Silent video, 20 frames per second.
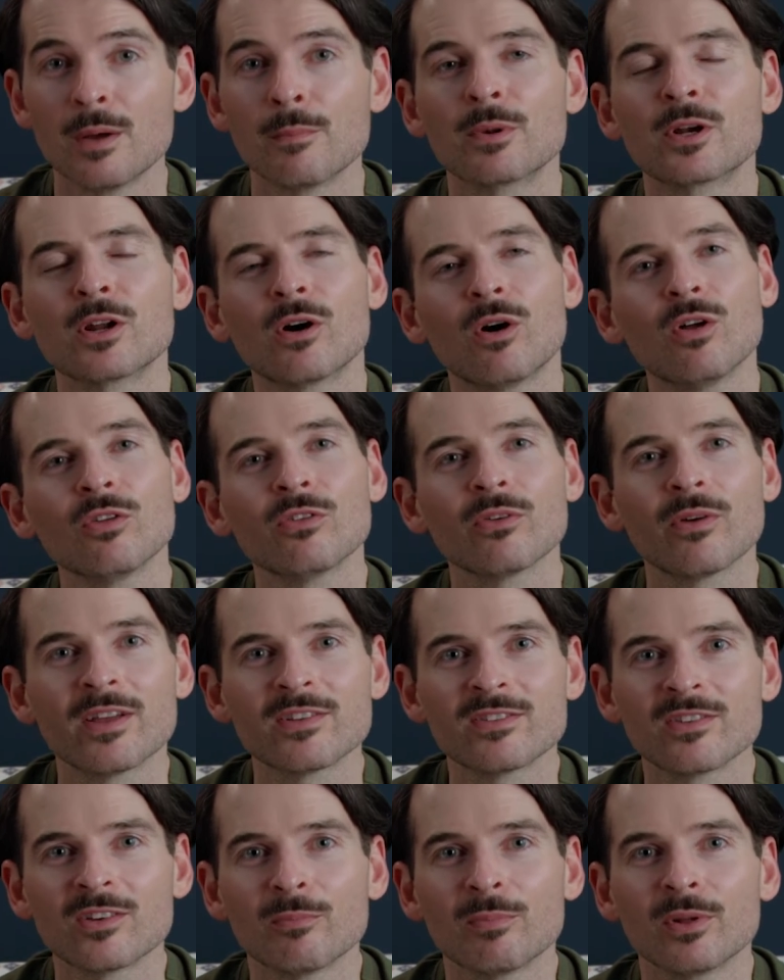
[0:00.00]
but it also
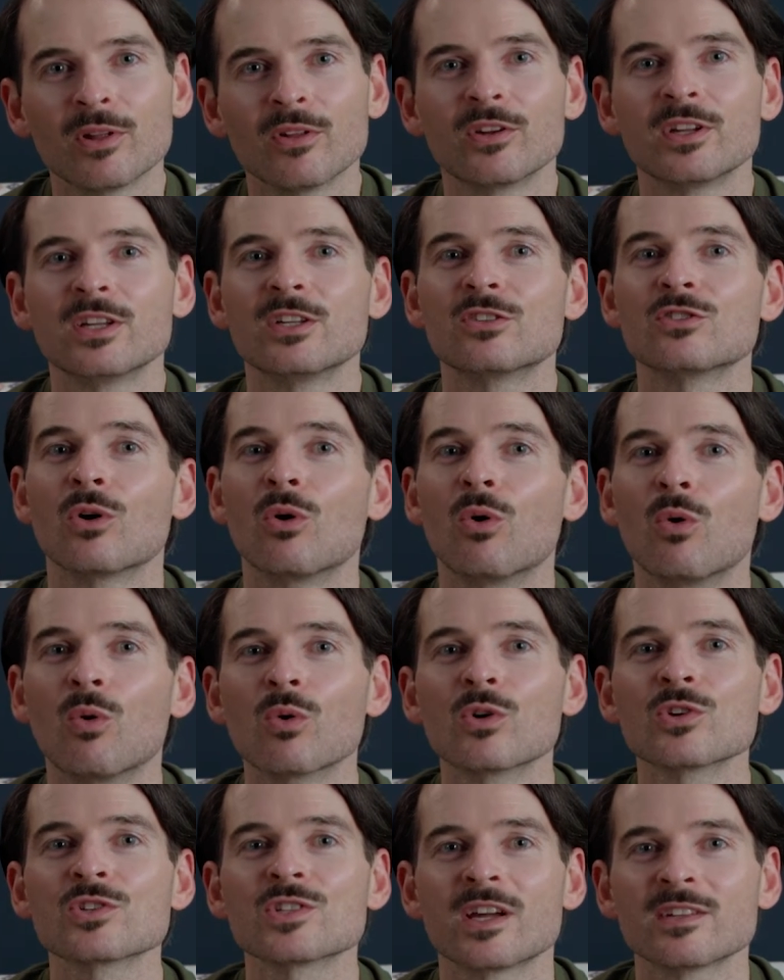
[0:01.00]
has the ability to
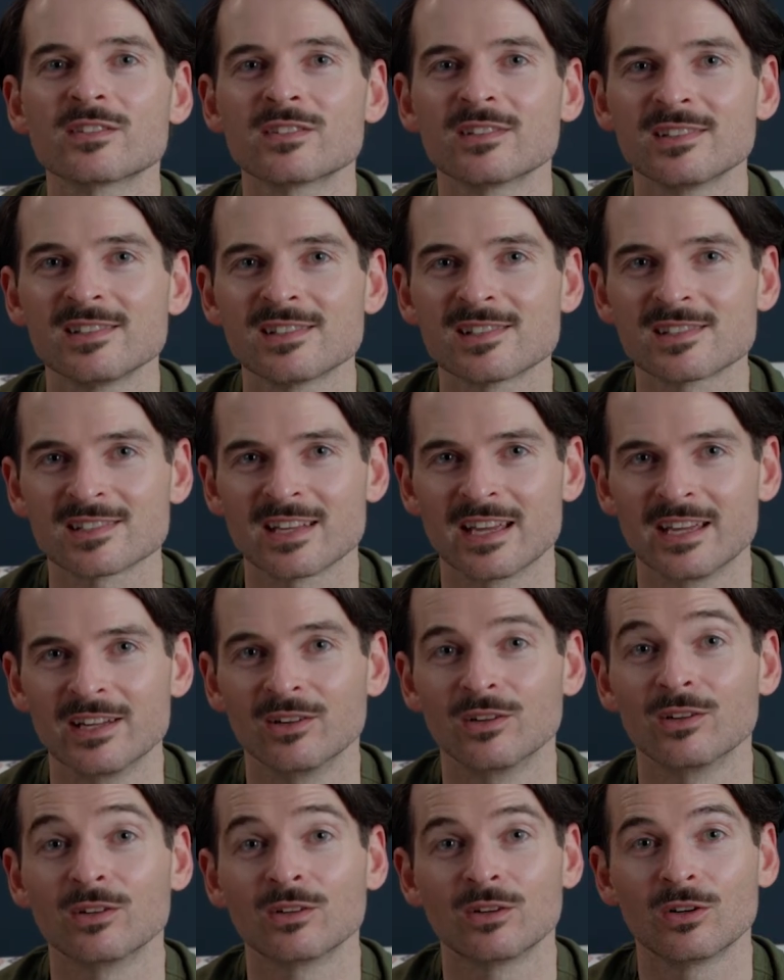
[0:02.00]
horizontally
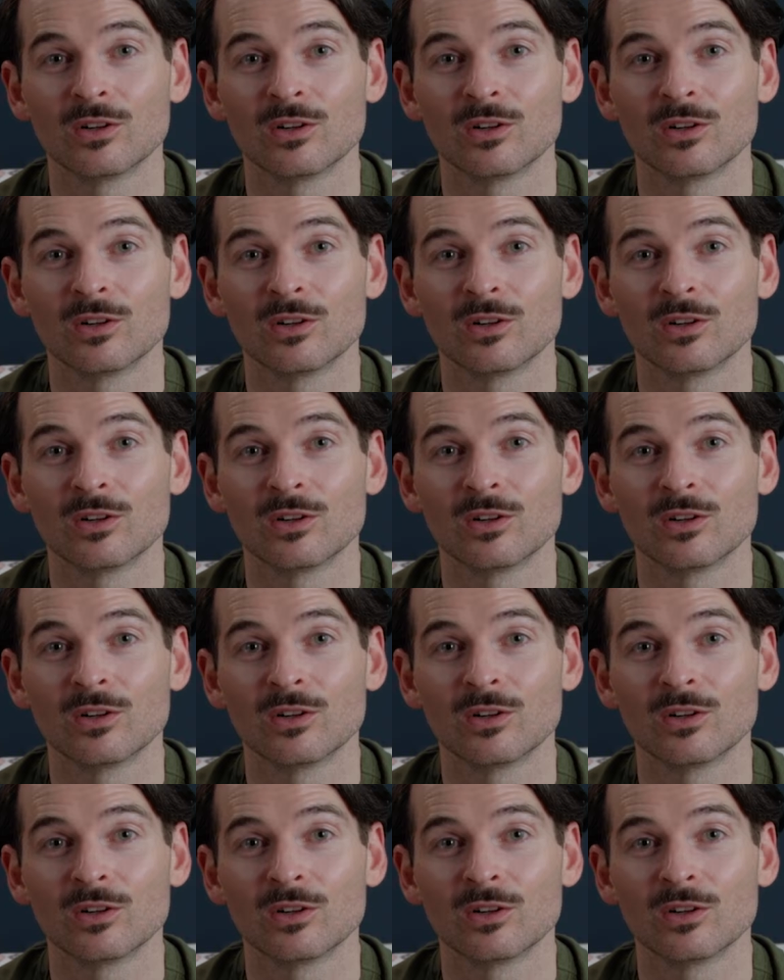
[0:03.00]
scale